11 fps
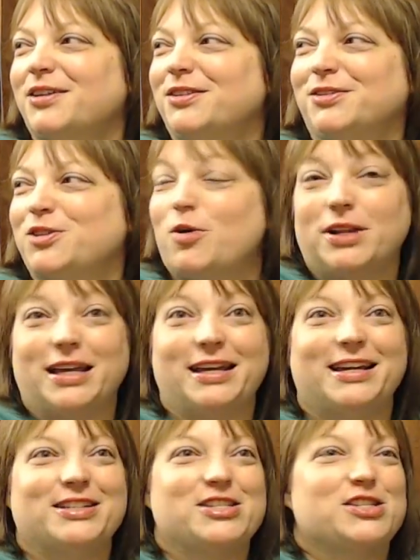Totally,
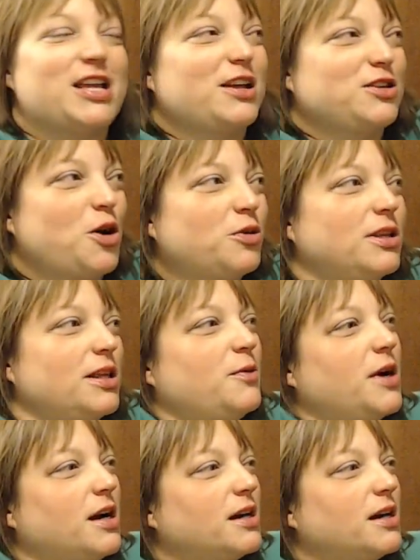it just like totally works.